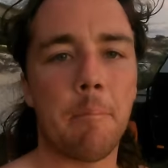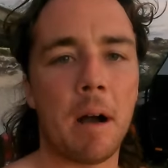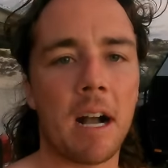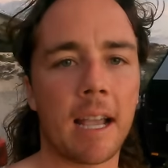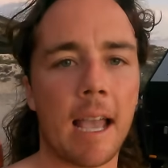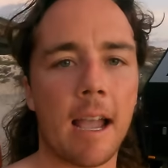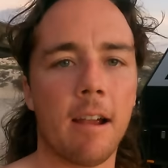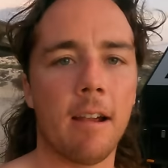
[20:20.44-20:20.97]

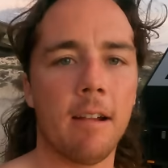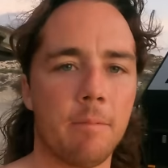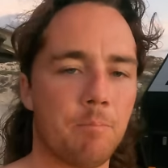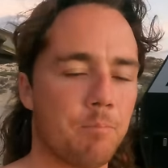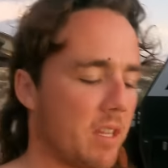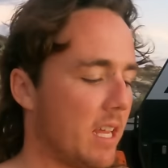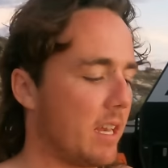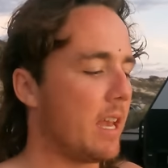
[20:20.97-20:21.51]
bungarra
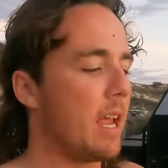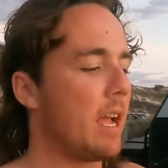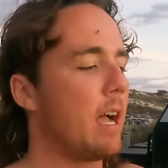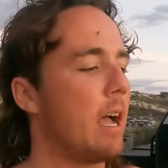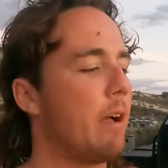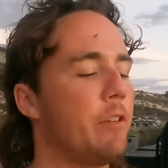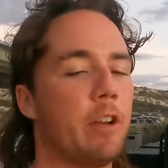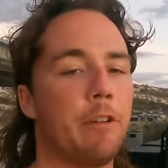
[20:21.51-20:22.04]
and now
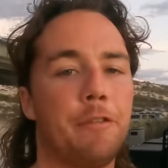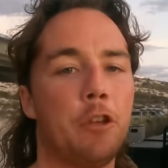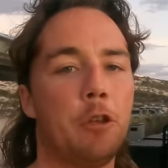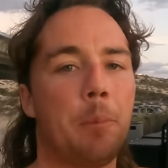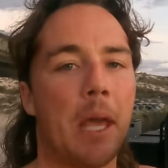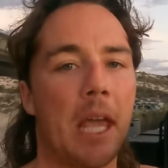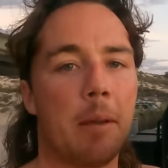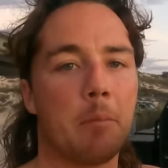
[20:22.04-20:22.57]
having a few
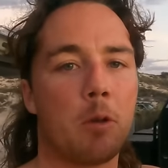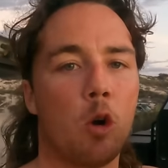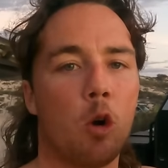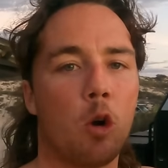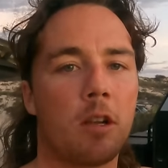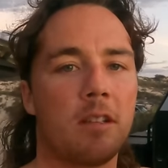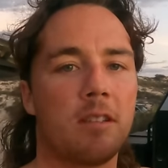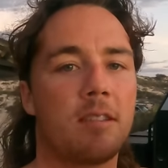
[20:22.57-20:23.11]
Pam
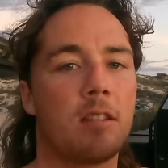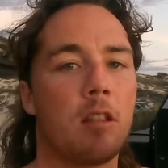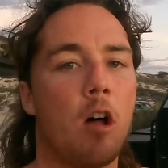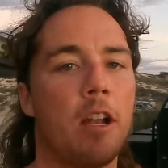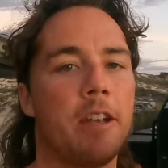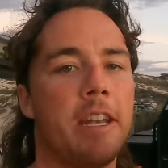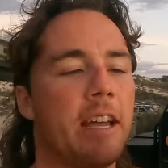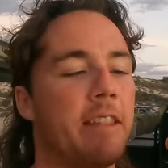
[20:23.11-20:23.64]
Corkers
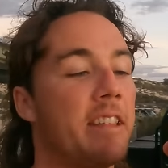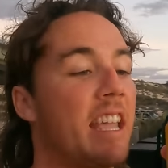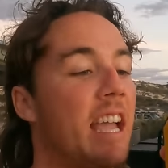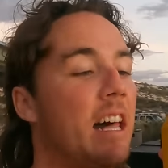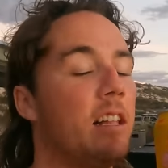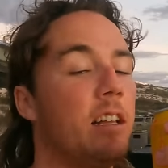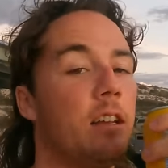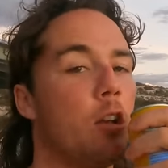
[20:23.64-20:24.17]
slide down the
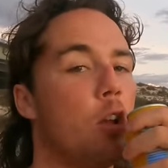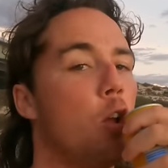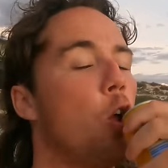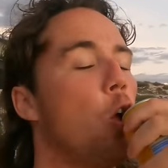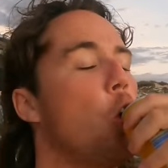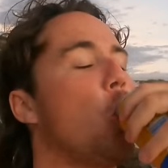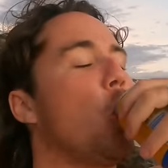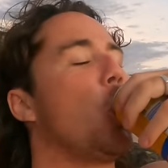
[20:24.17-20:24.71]
gullet
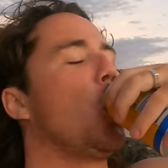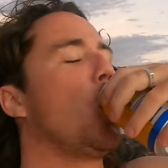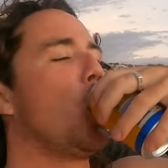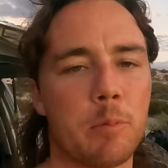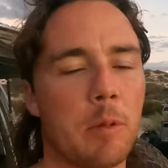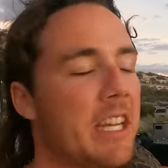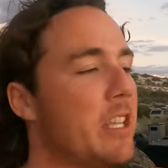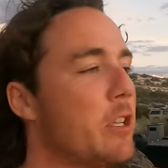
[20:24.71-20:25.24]

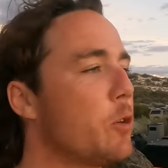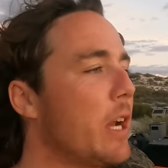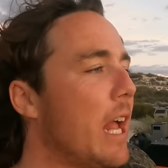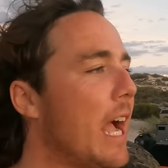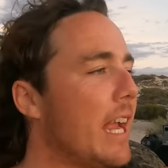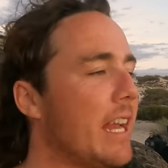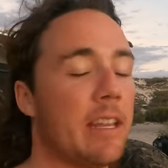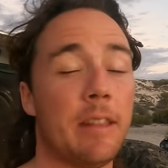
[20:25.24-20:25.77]
bloody good,
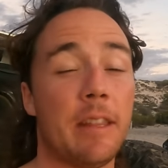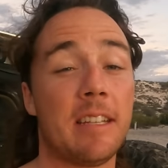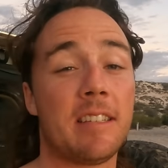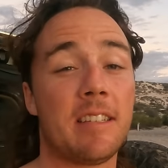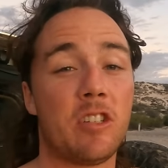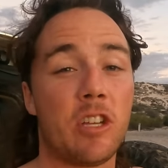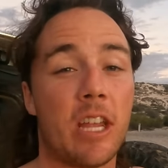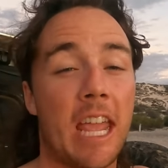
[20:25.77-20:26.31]
eh? And then this
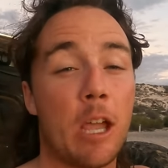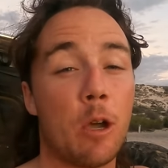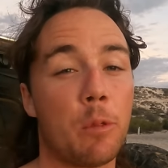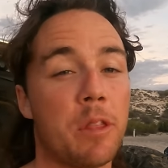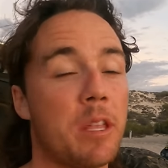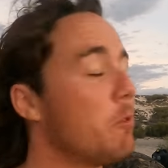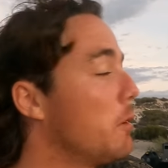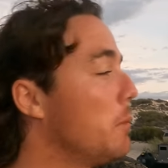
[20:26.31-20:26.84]
is your
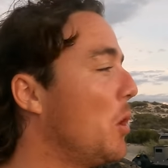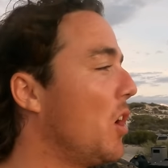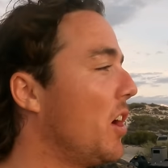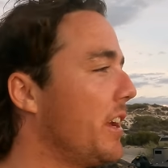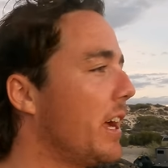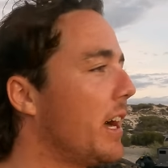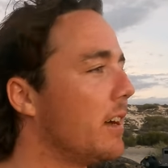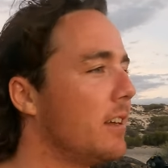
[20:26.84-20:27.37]
healthy
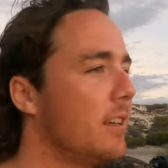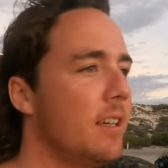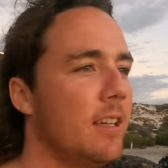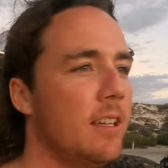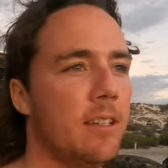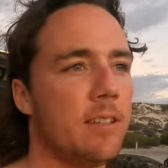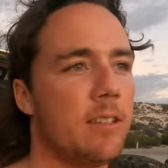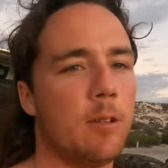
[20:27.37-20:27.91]
reminder
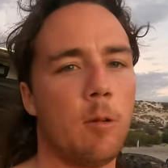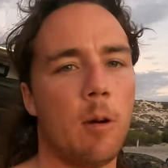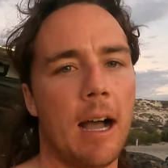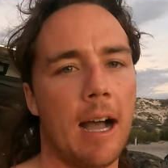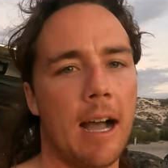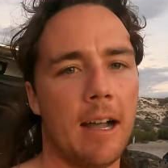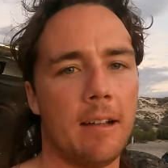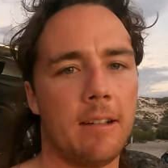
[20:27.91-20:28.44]
to
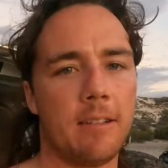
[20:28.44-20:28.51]
uh,